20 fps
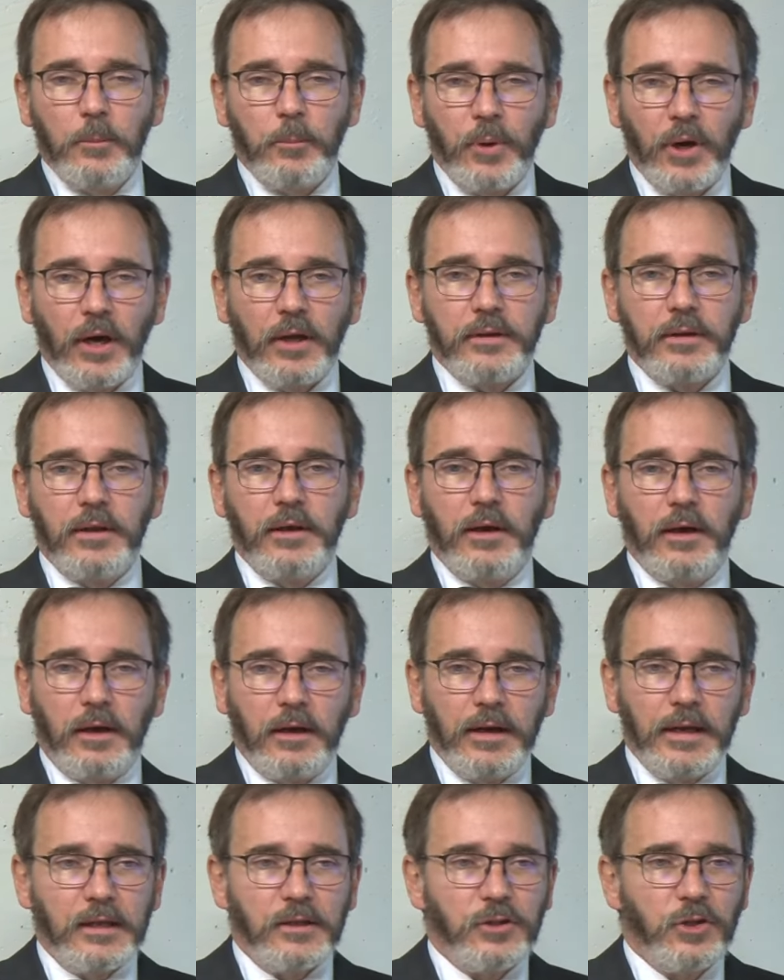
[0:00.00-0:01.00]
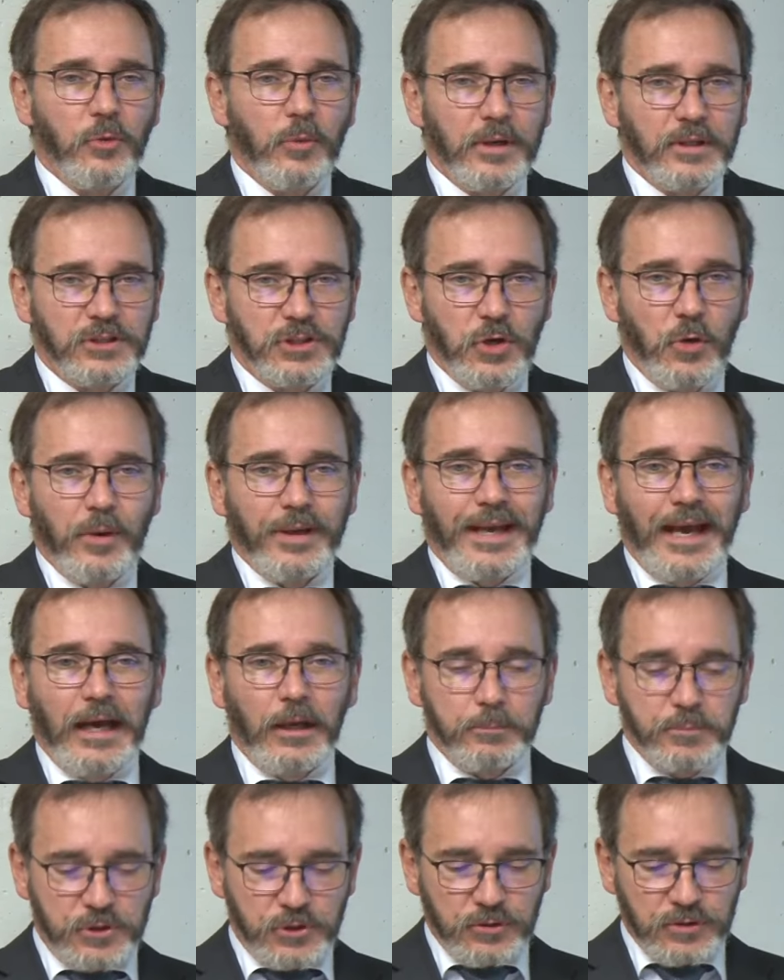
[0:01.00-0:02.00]
but in doing so, it
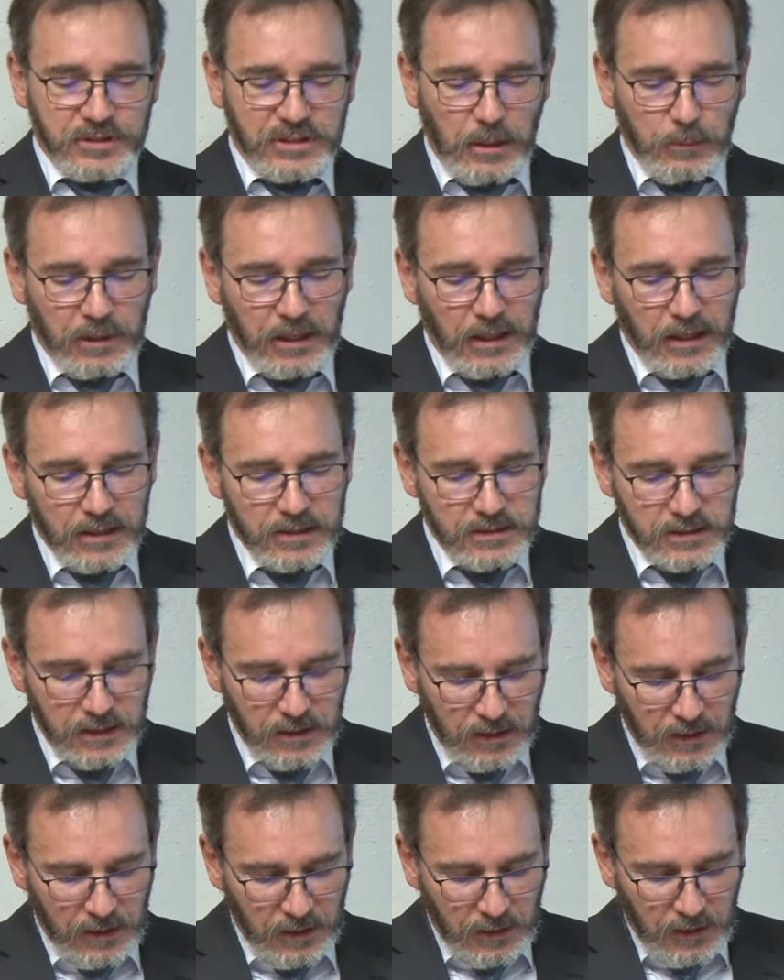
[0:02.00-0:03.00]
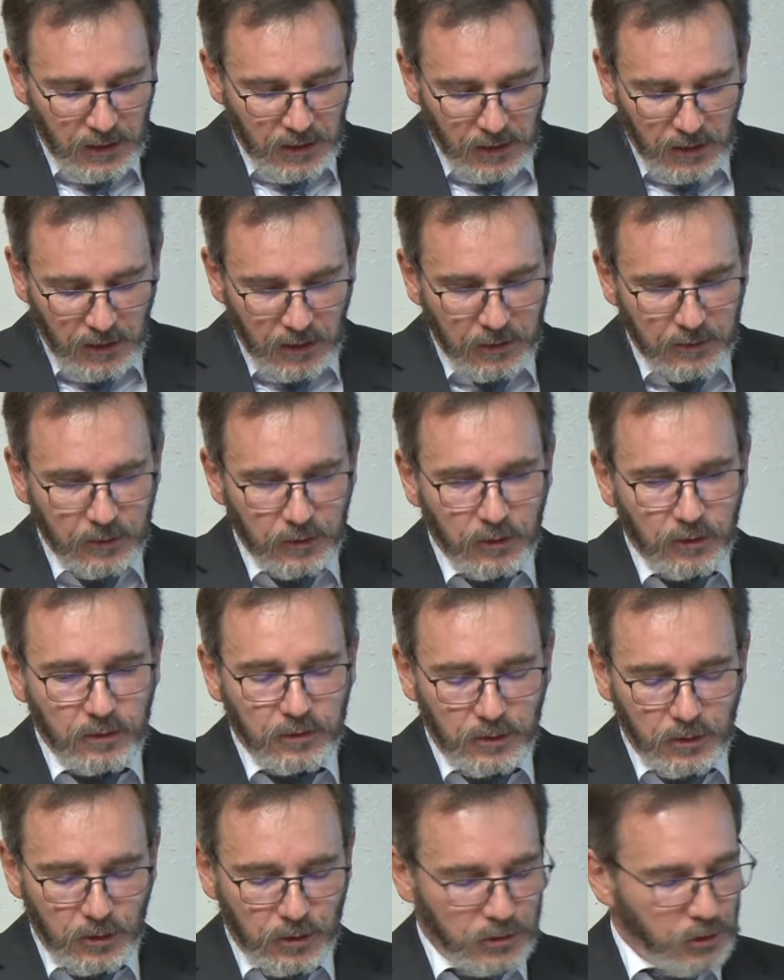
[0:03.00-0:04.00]
helps to stabilize
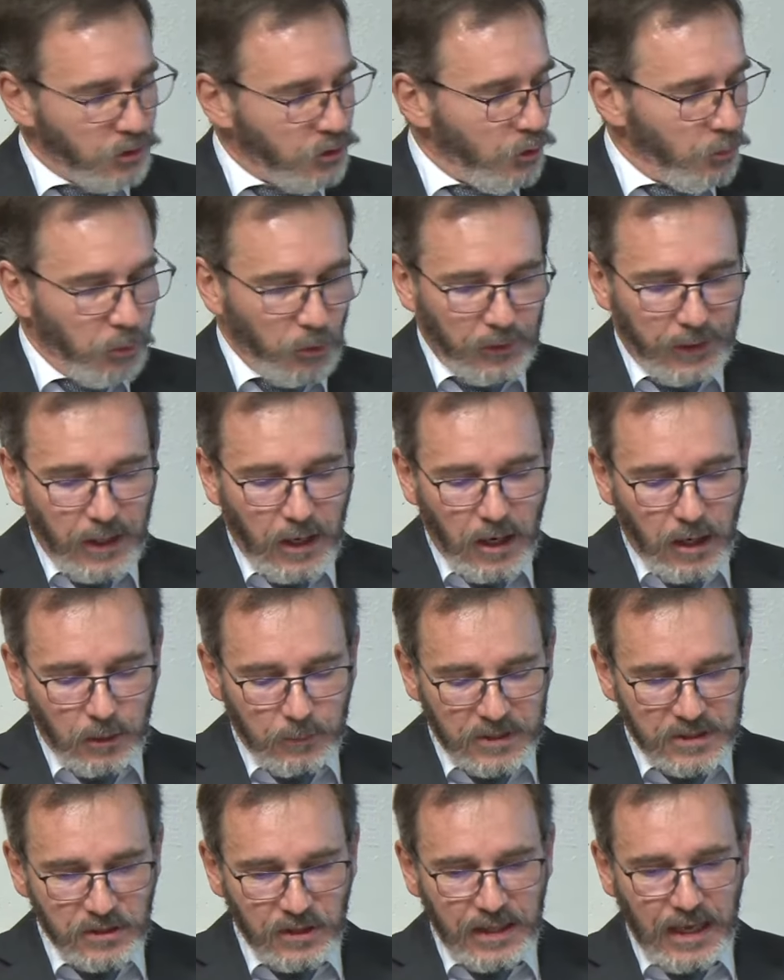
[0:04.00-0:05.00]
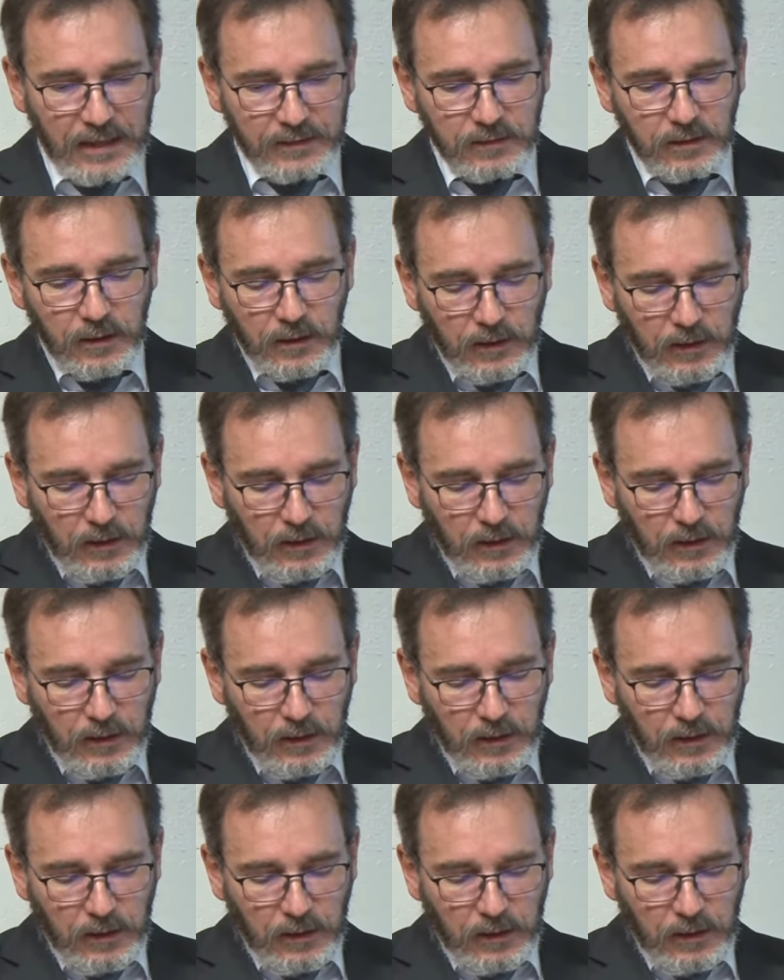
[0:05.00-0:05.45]
the global economy. So that